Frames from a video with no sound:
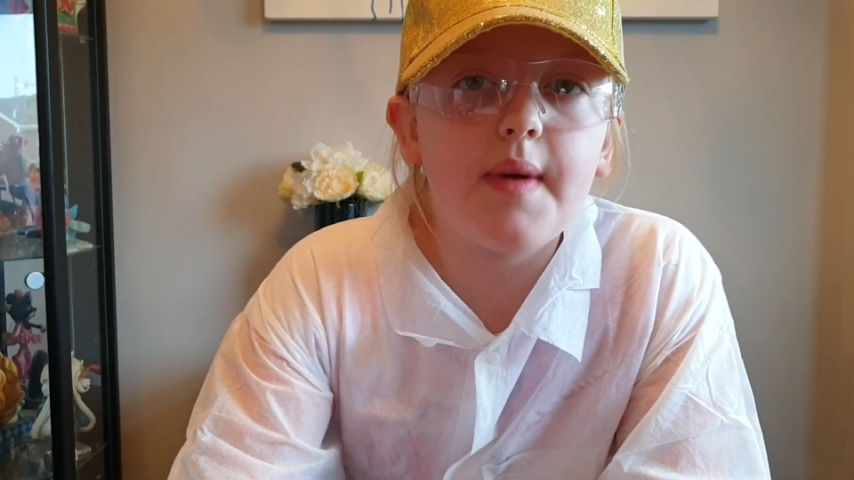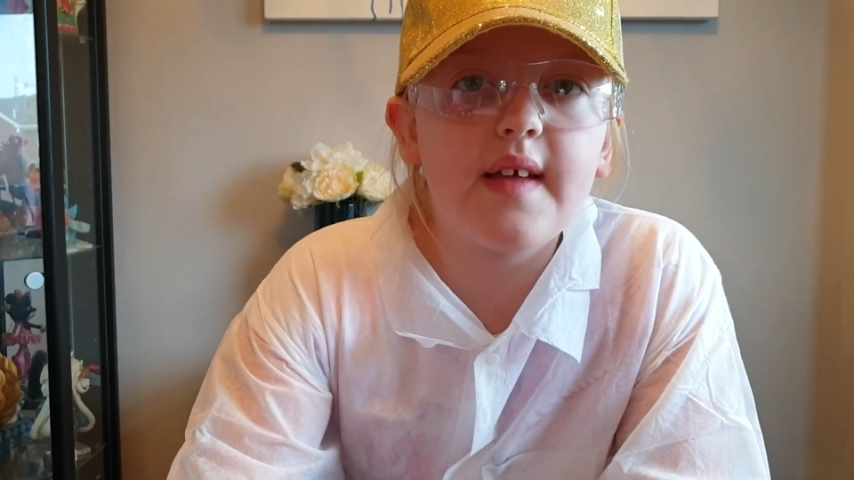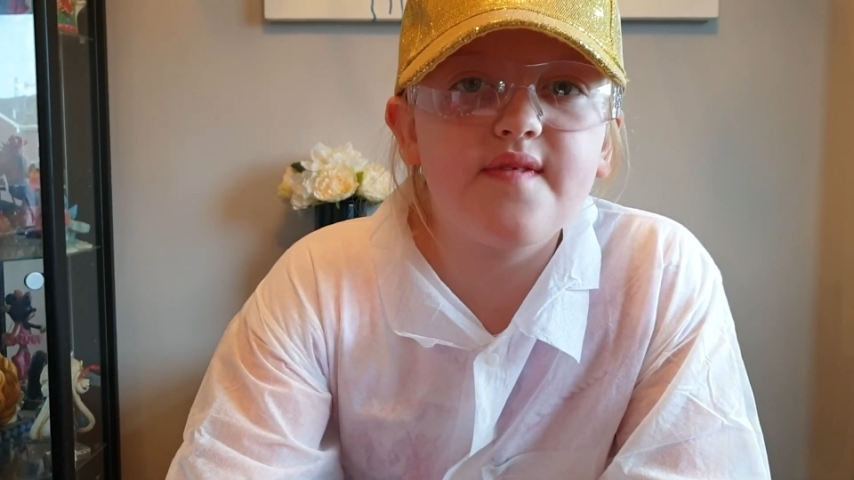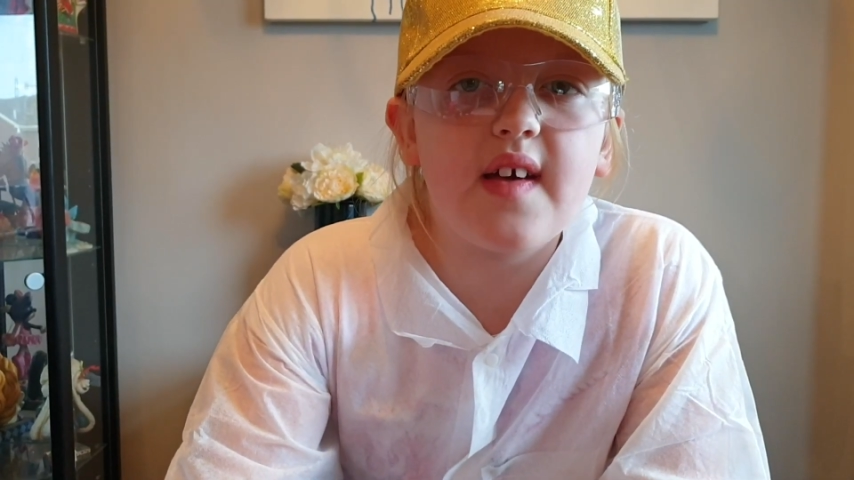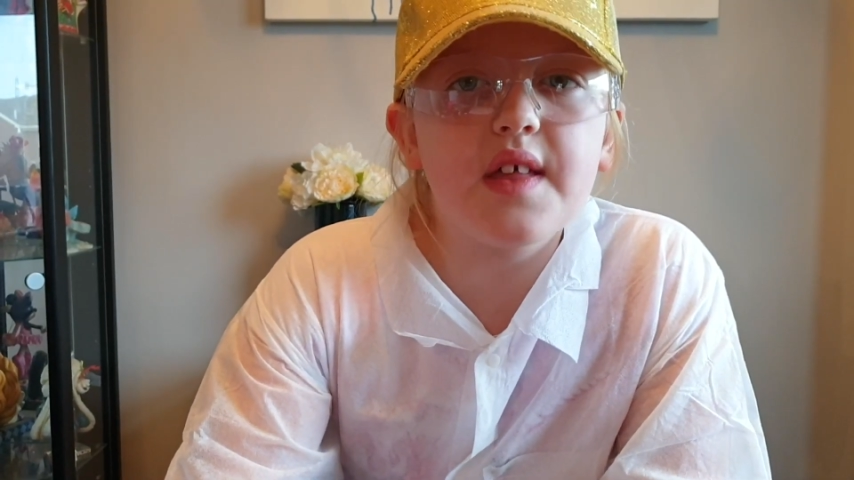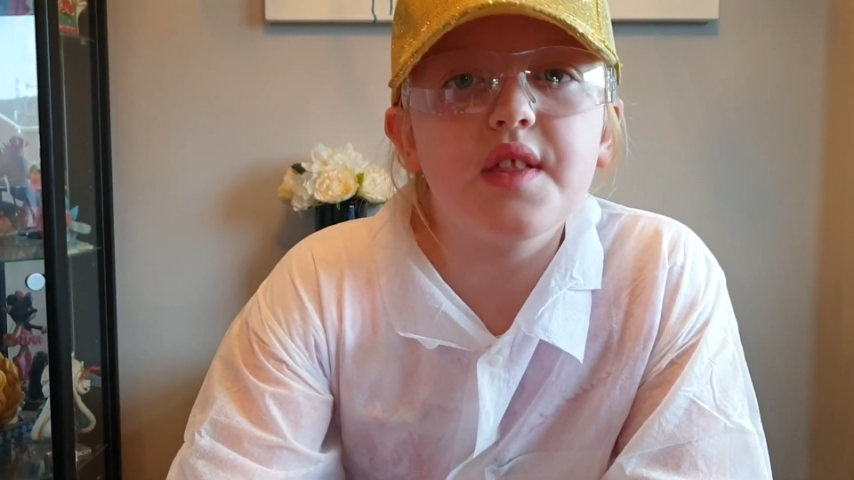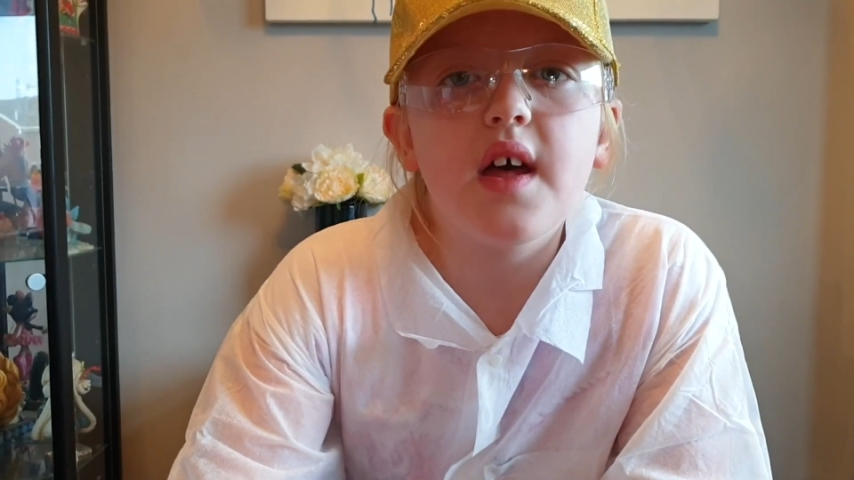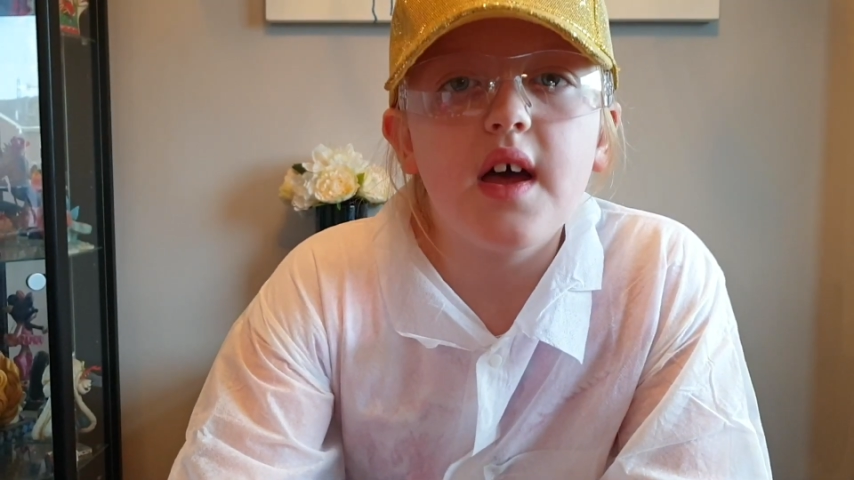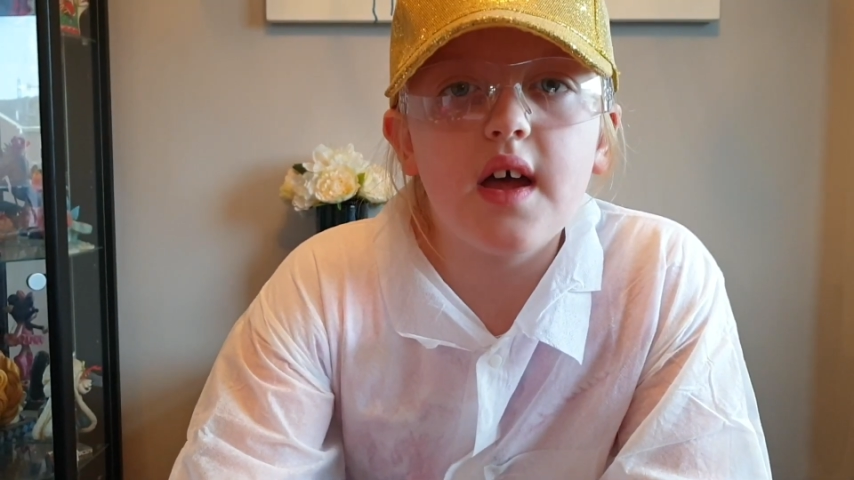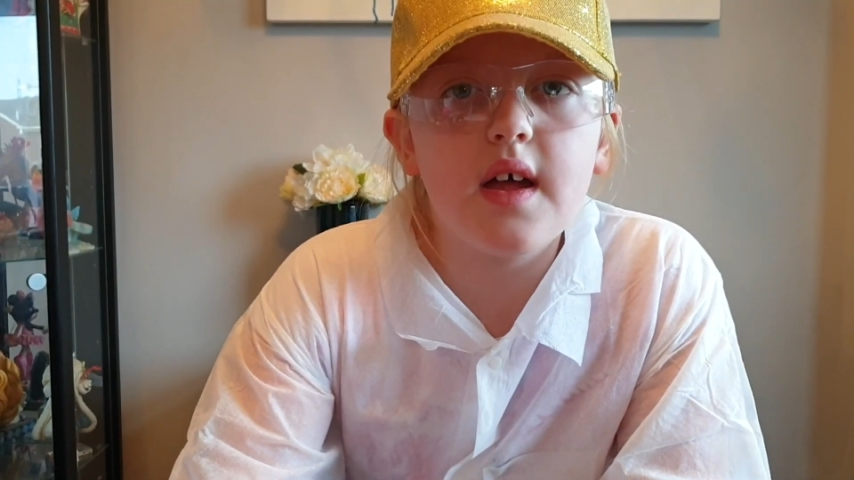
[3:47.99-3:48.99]
my face
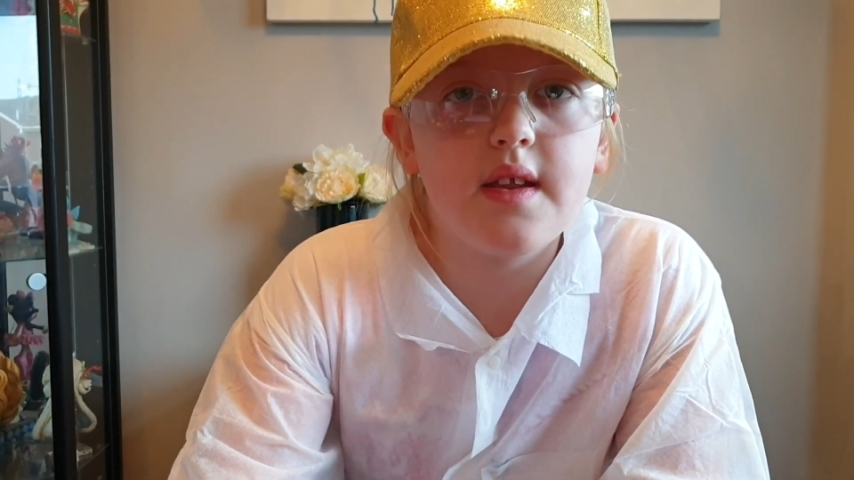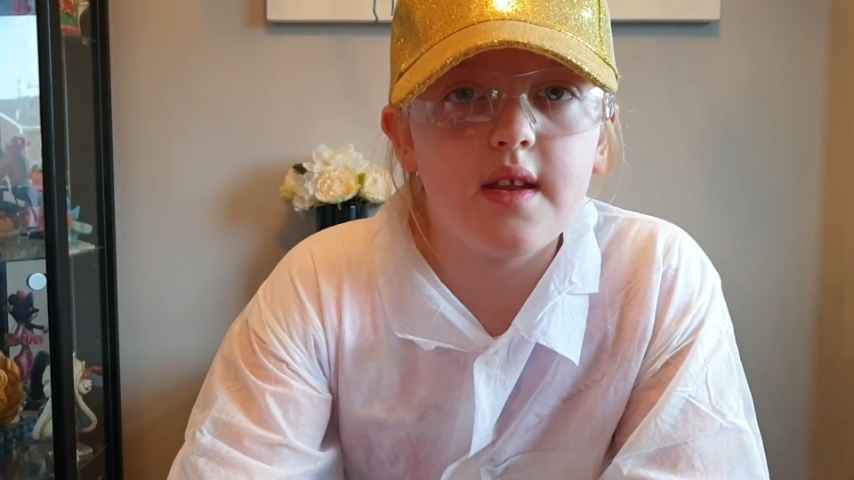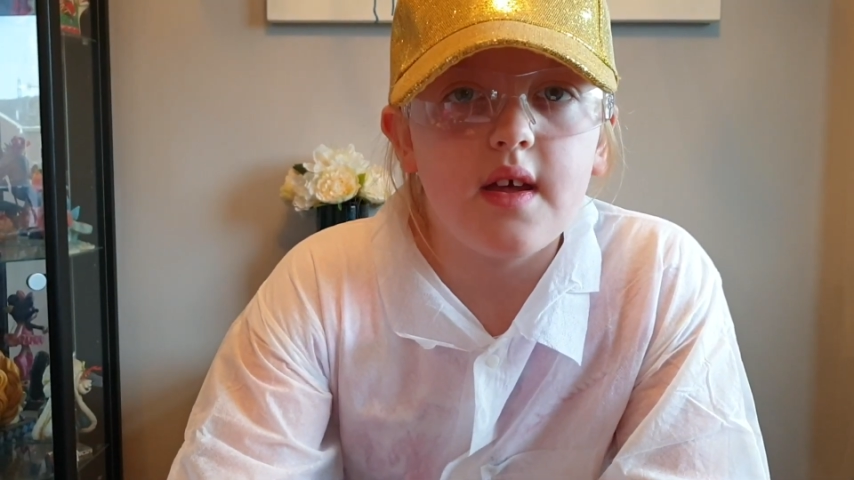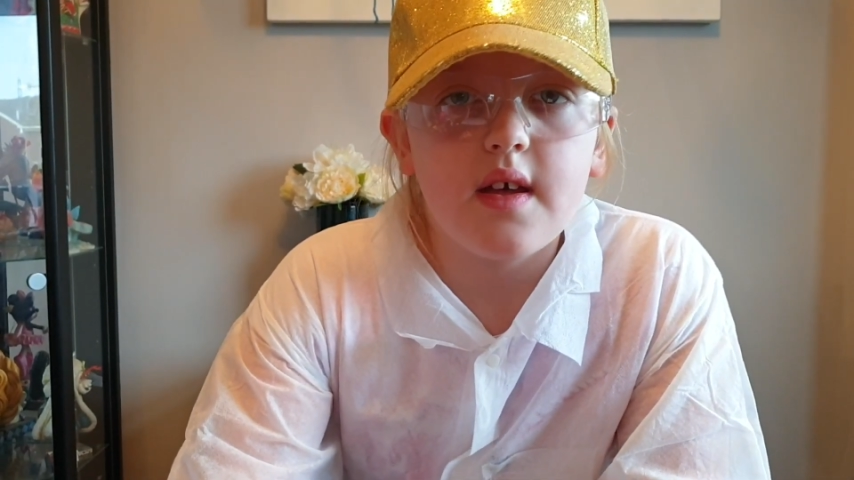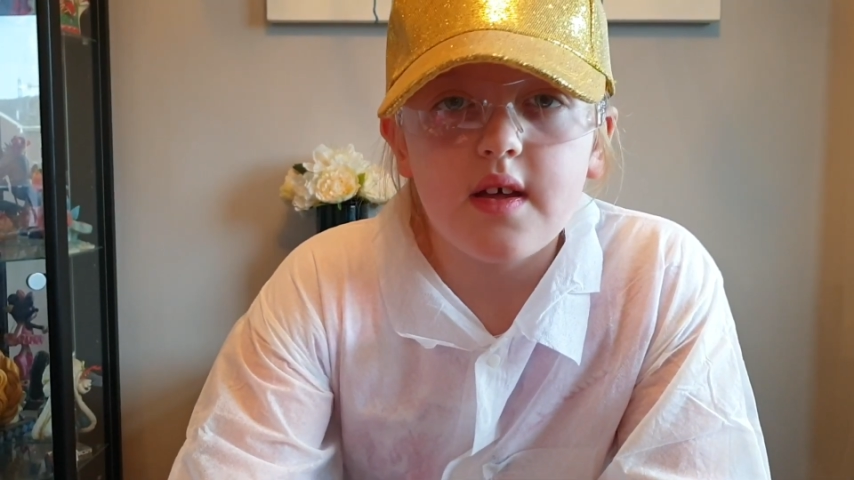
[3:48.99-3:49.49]
and